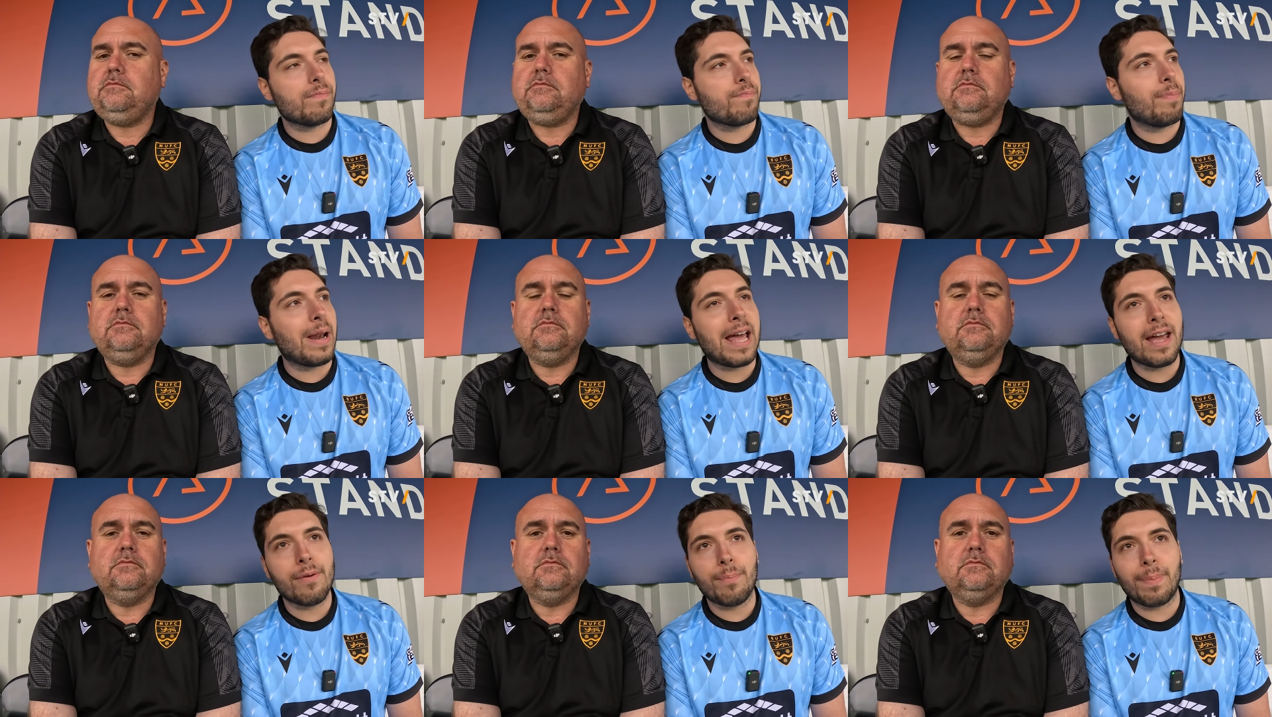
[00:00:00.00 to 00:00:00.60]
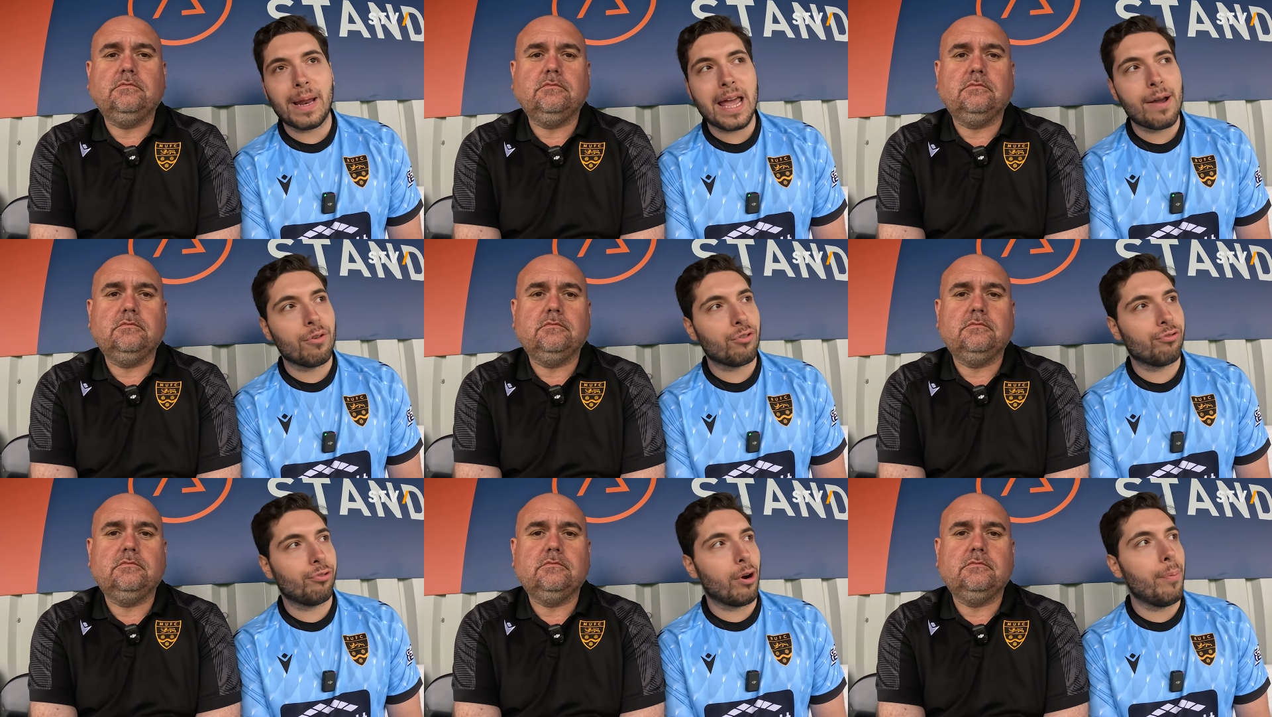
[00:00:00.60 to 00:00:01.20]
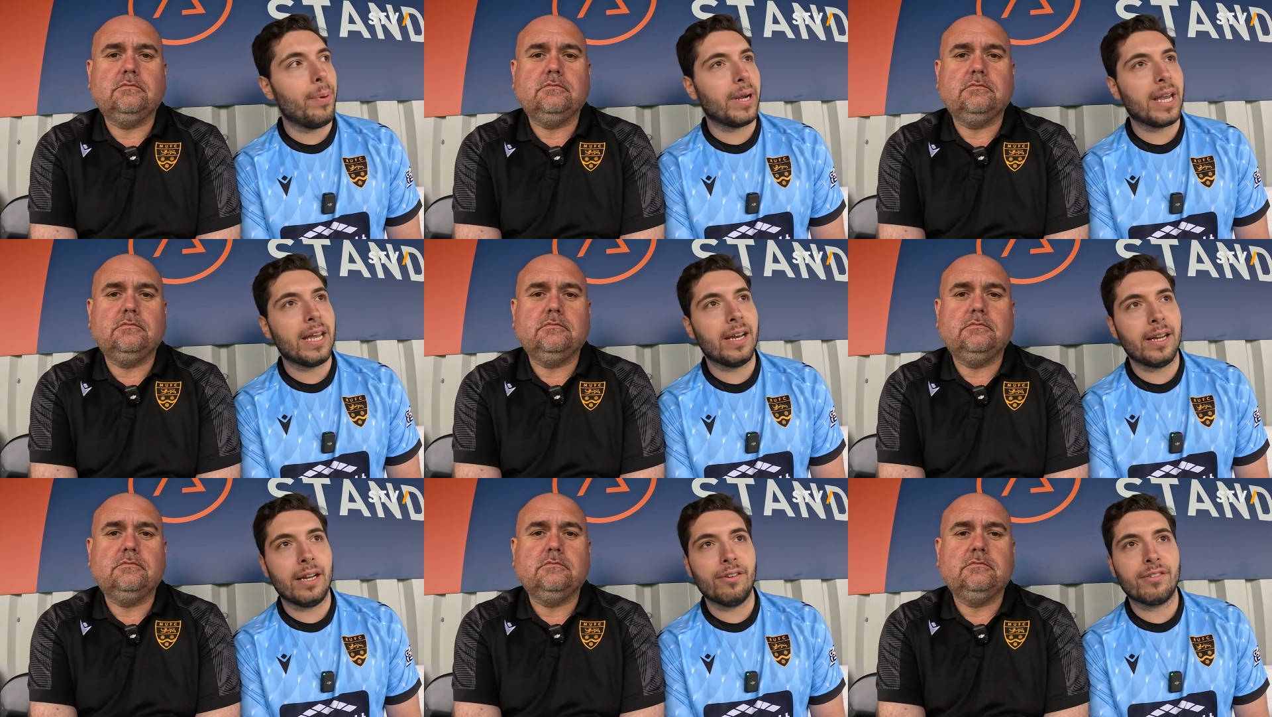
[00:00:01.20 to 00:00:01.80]
Speaker 1: Blair, Blair was dropping in,
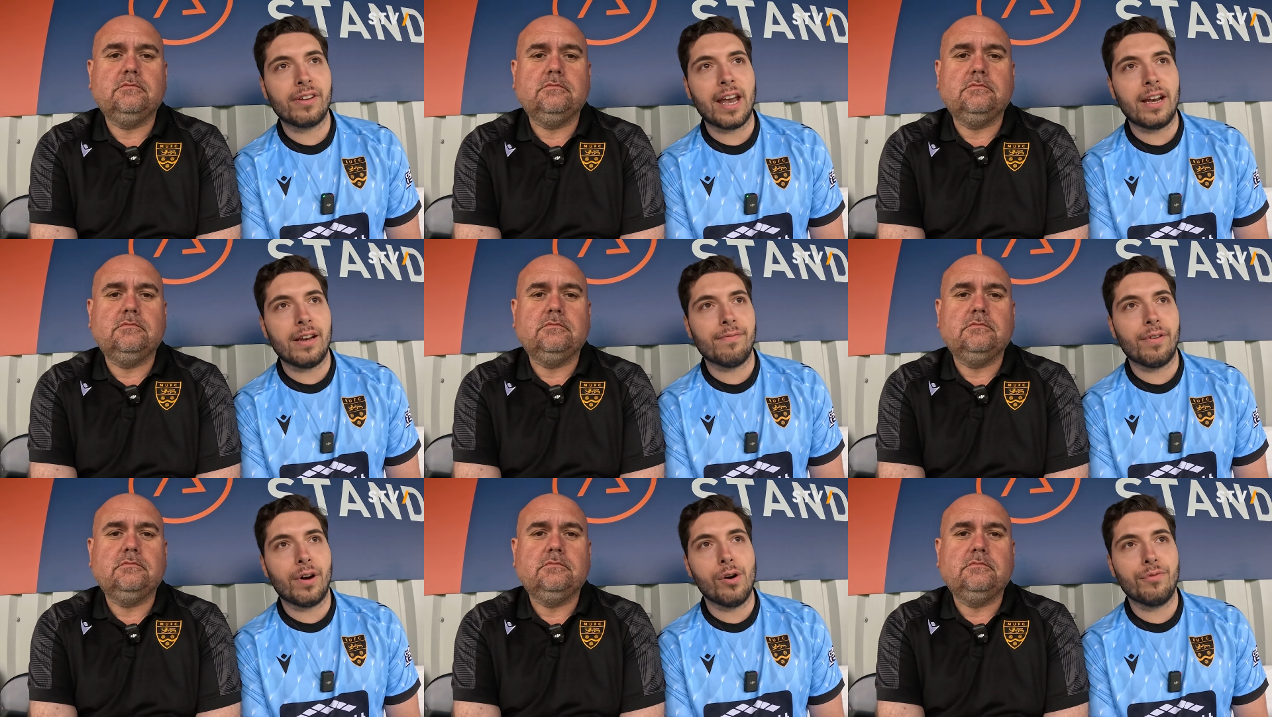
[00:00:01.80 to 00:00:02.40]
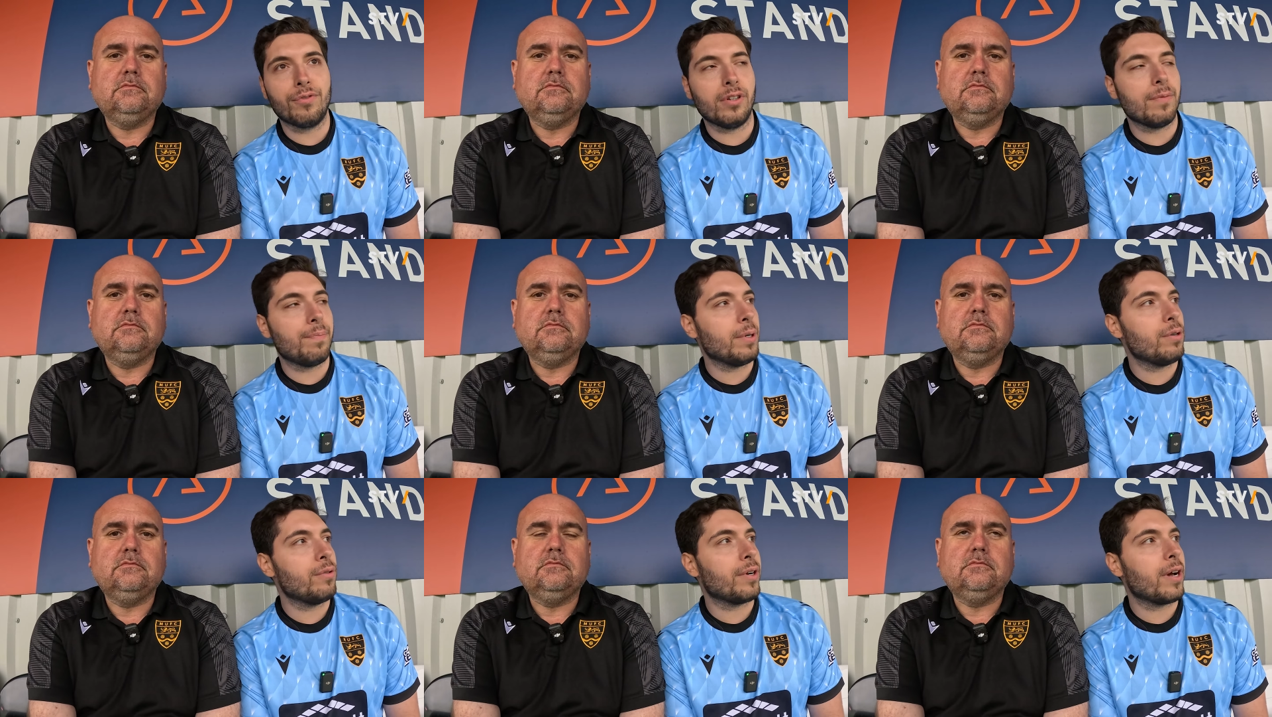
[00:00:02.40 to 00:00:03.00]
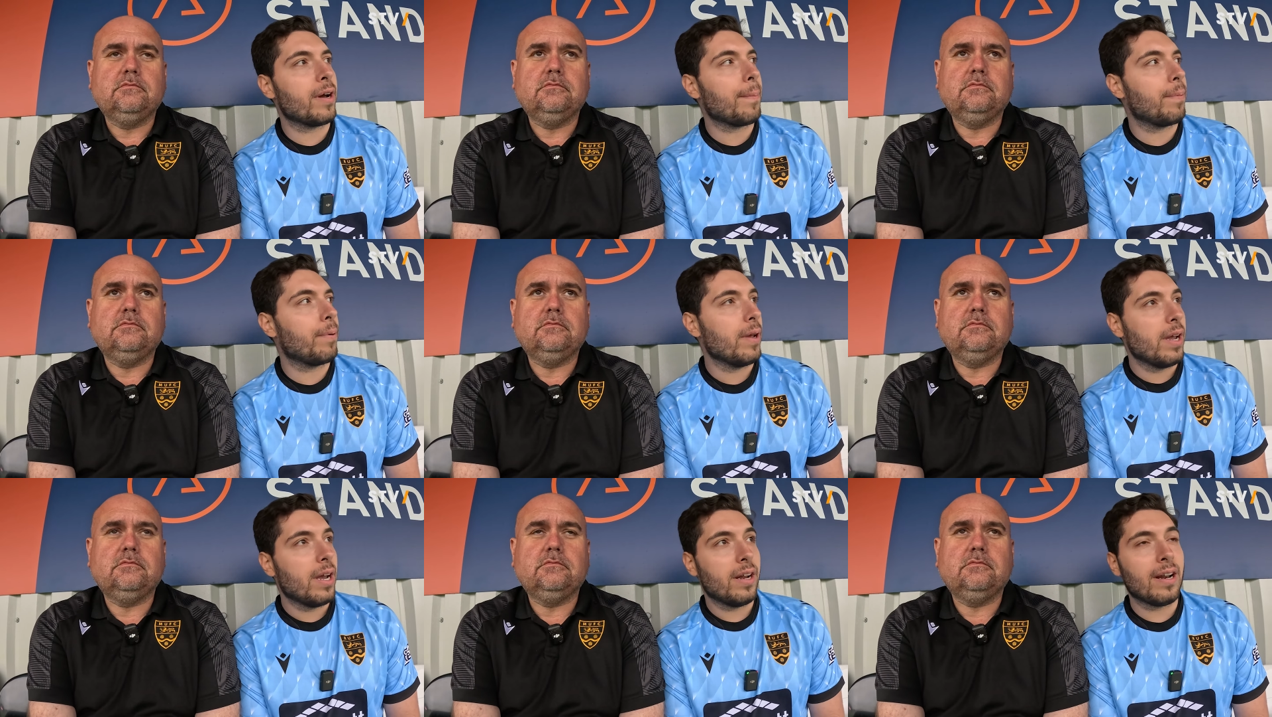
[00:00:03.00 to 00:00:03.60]
he was getting involved in the build up,
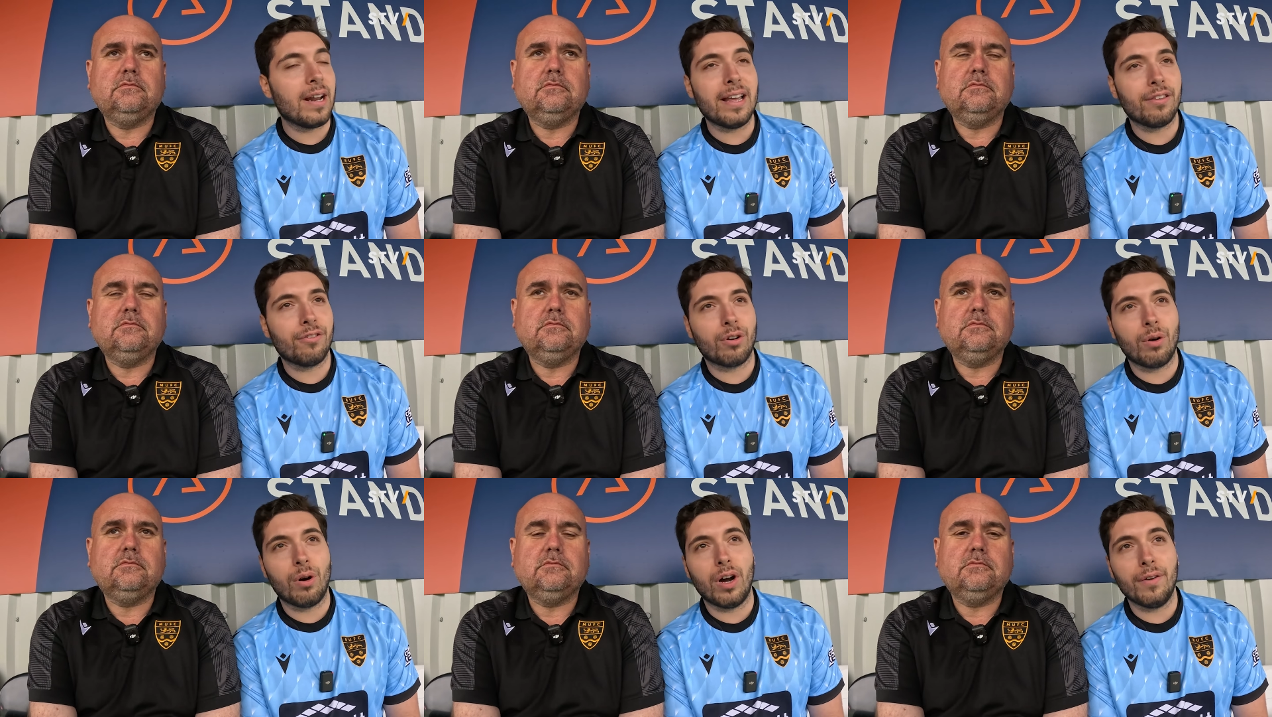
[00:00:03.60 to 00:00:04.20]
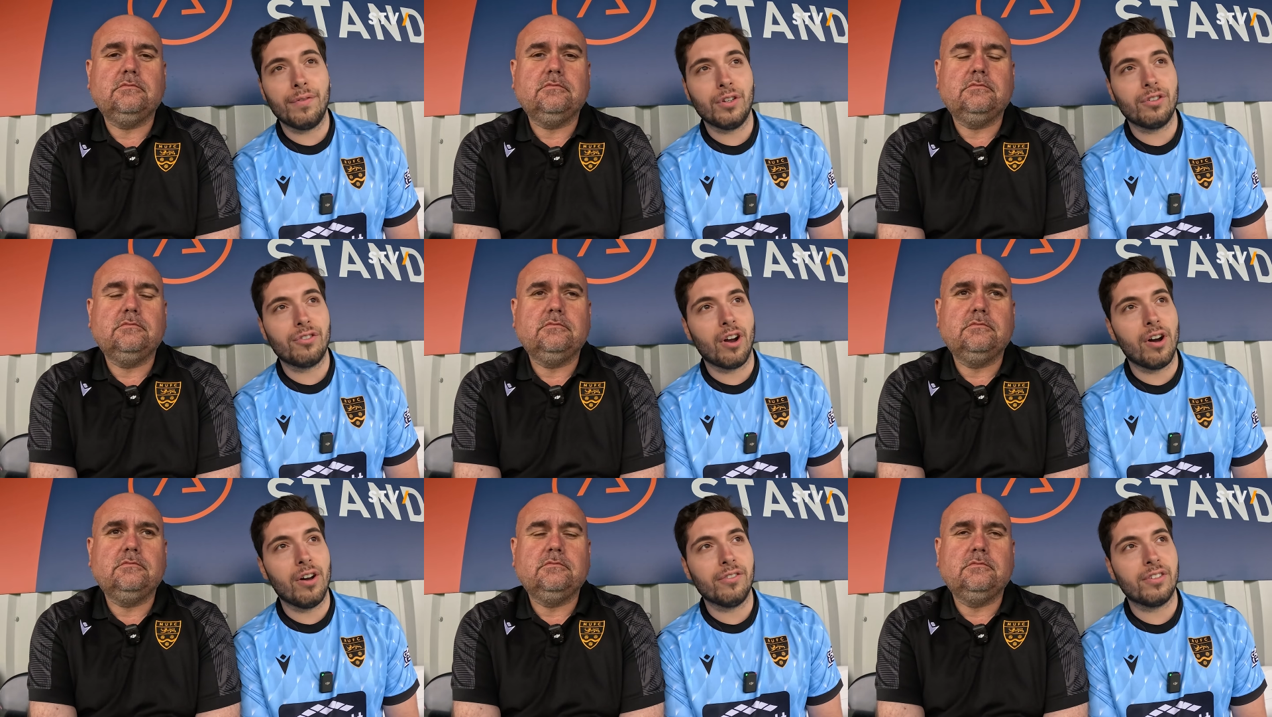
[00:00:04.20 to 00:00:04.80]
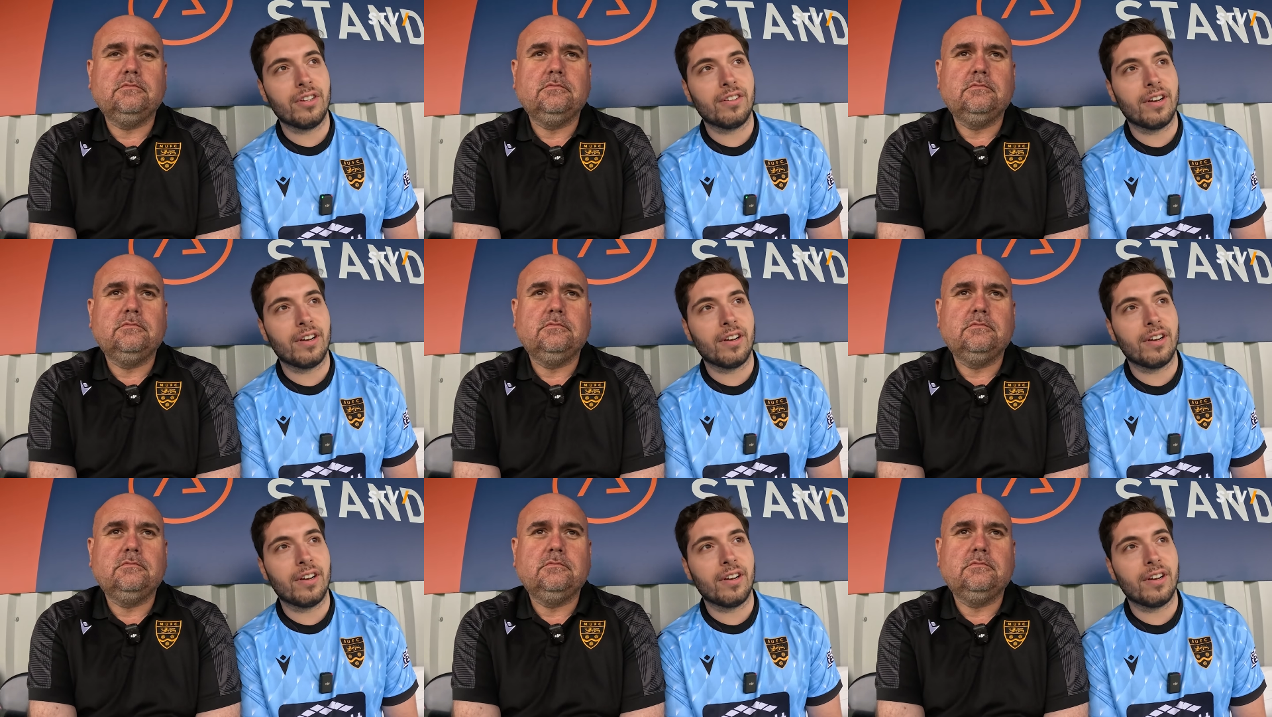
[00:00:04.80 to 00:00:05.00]
and that led to quite a few chances.